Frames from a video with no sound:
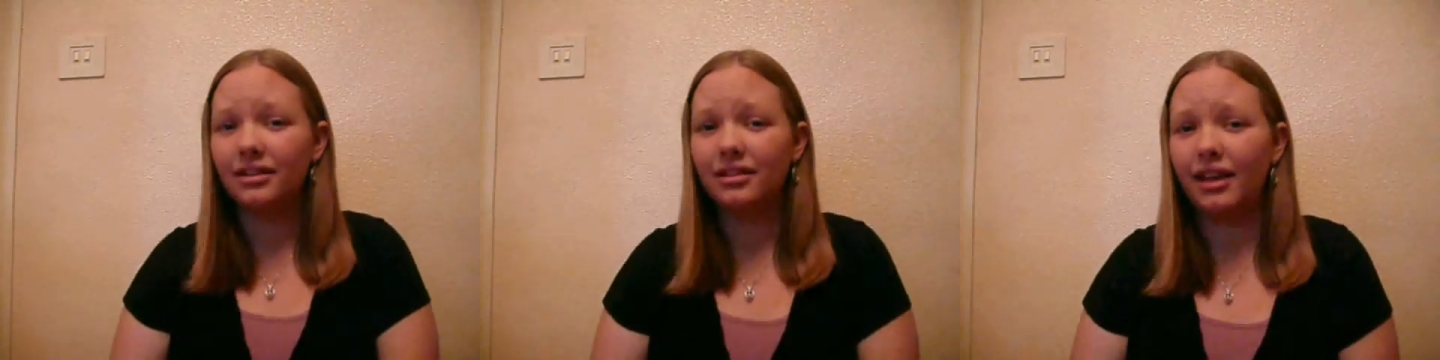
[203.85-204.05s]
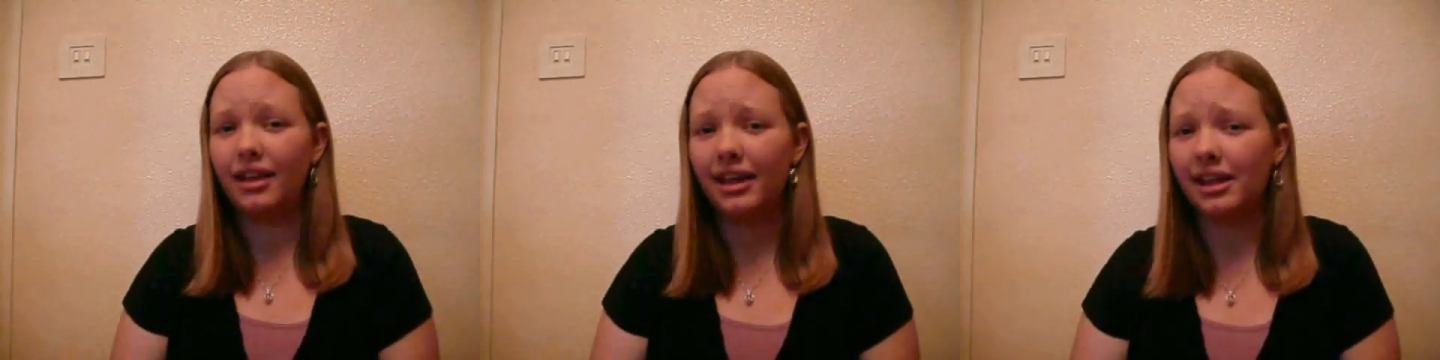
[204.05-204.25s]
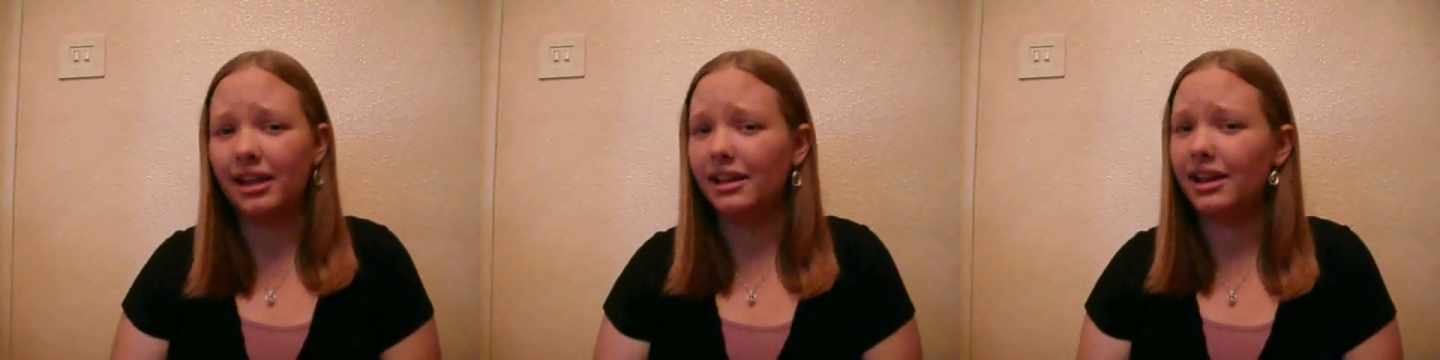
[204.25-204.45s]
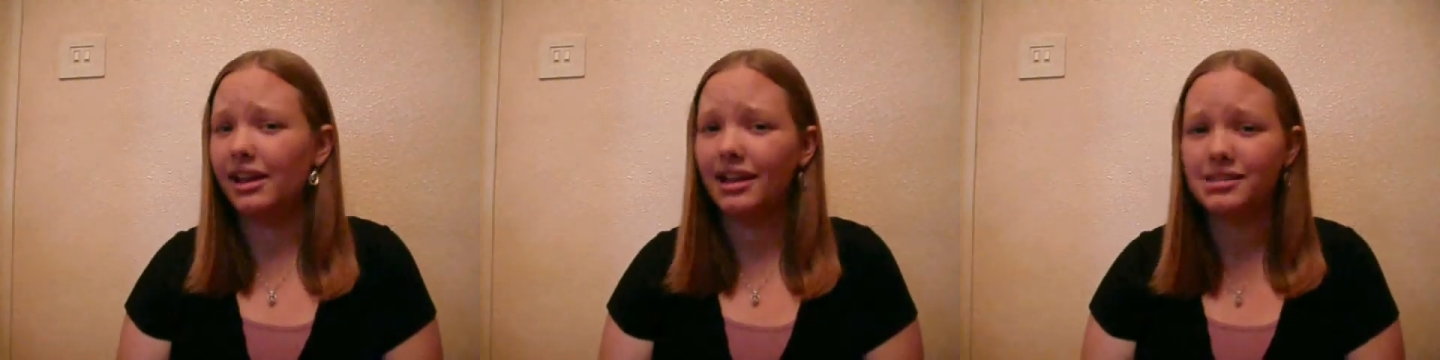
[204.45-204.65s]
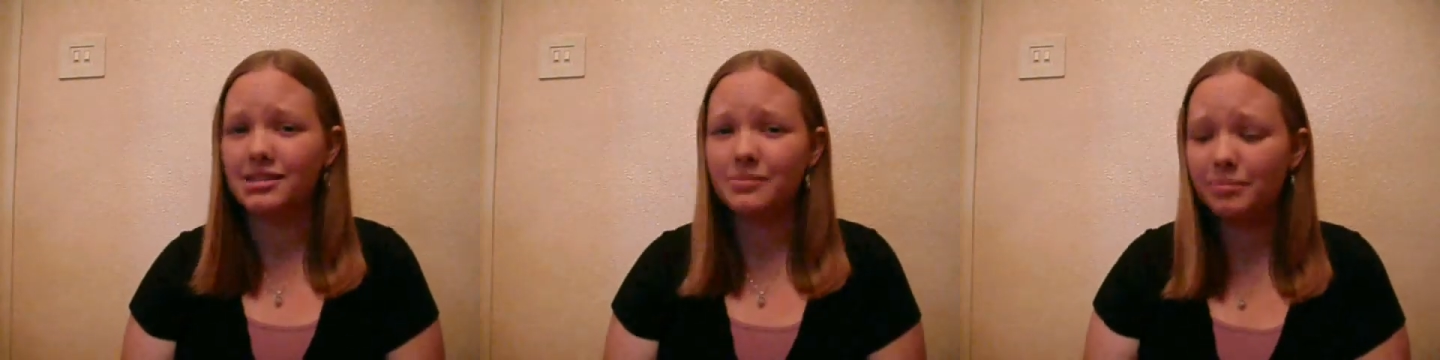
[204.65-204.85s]
It
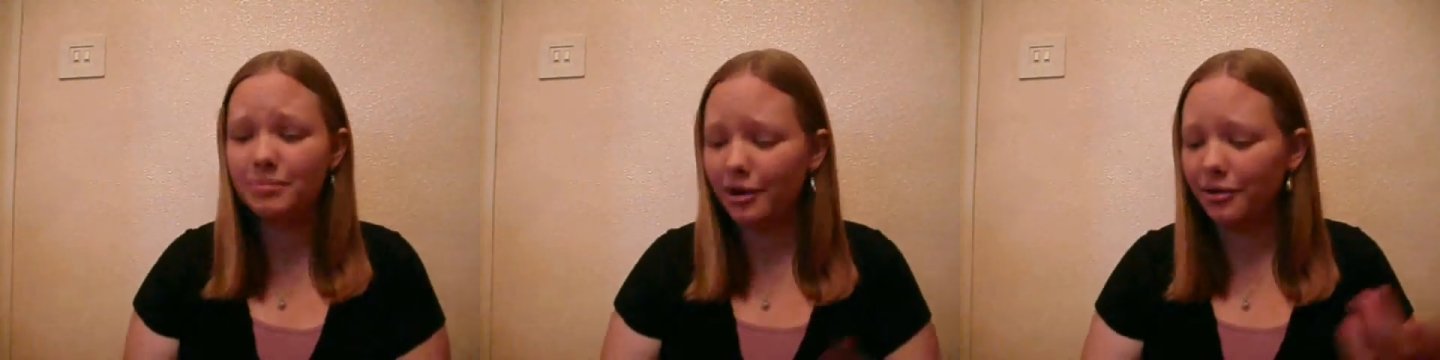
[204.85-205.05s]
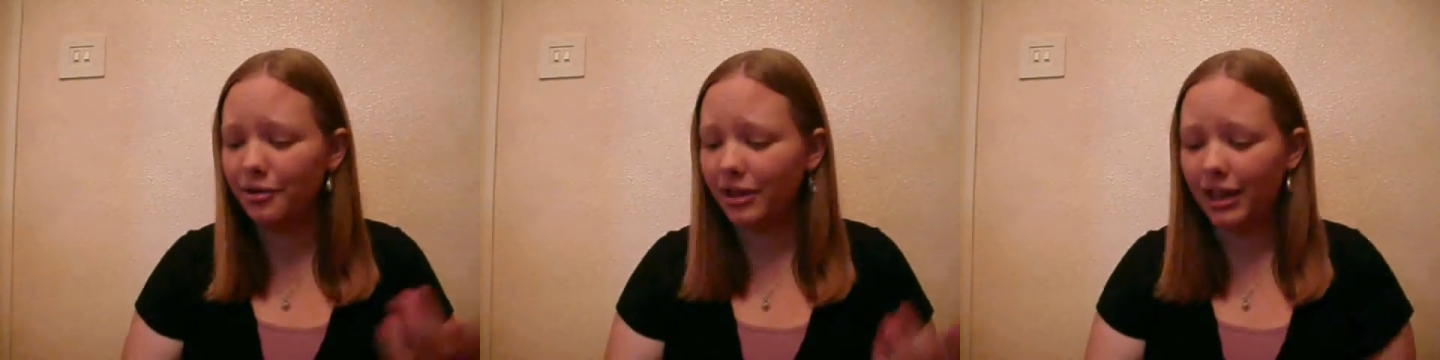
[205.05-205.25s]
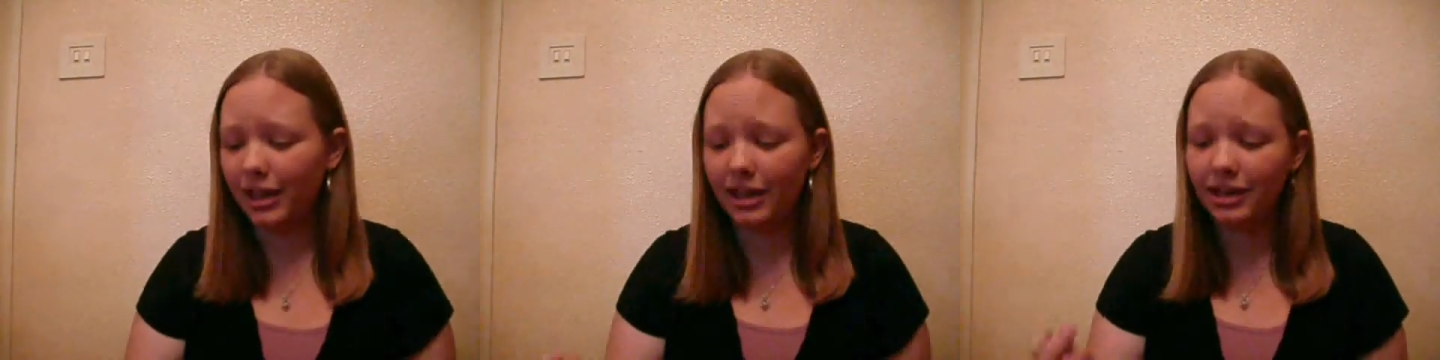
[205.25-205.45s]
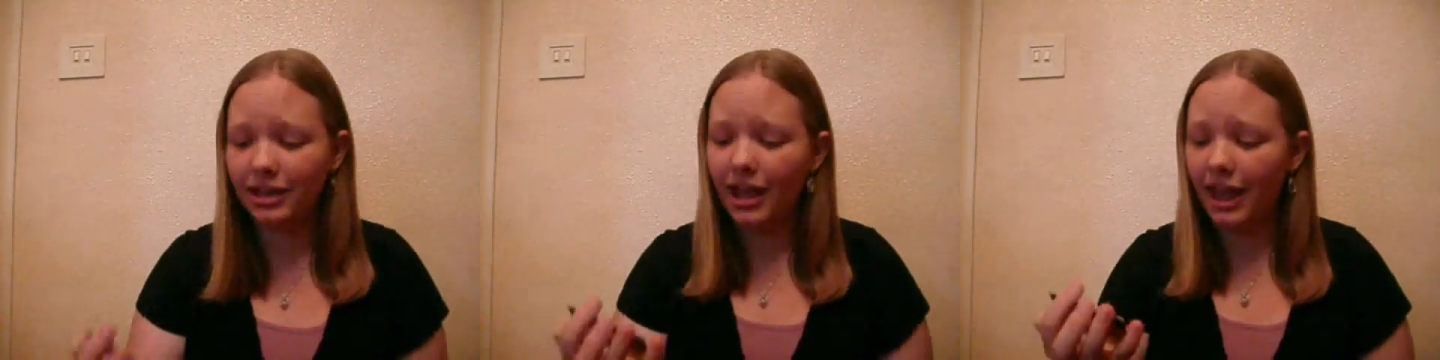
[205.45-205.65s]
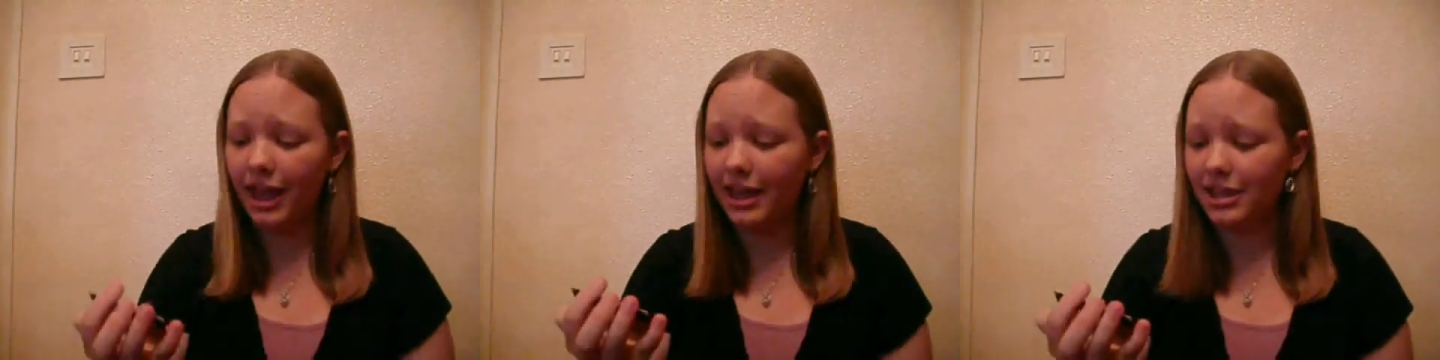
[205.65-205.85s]
hasn't broken.
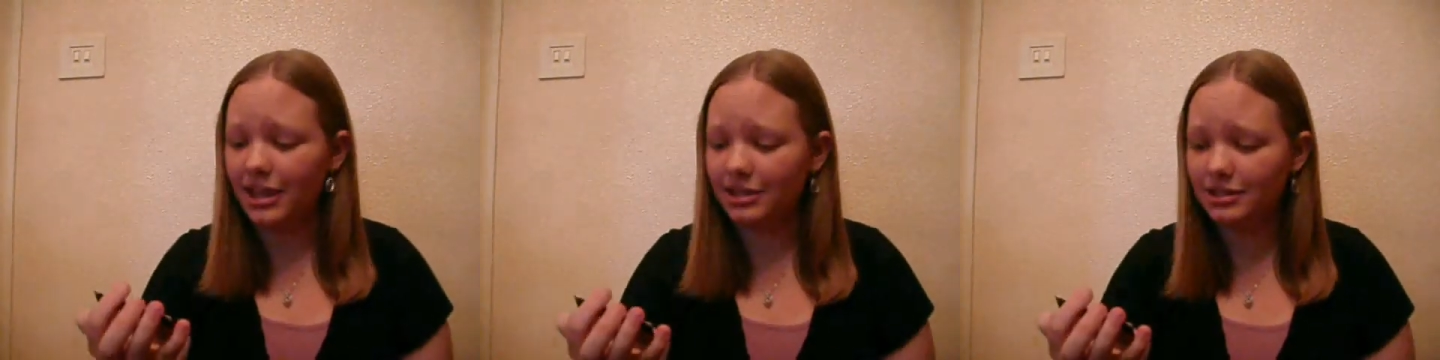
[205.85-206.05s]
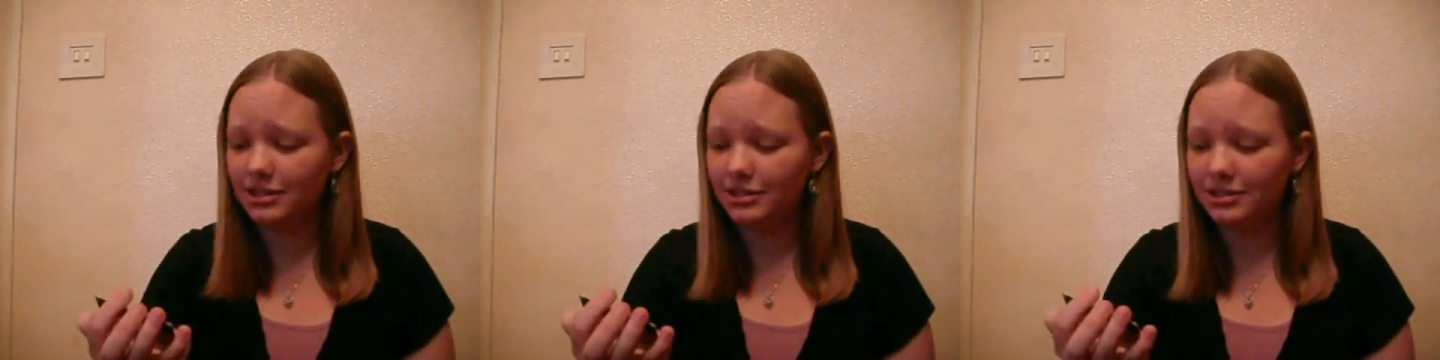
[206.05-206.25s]
I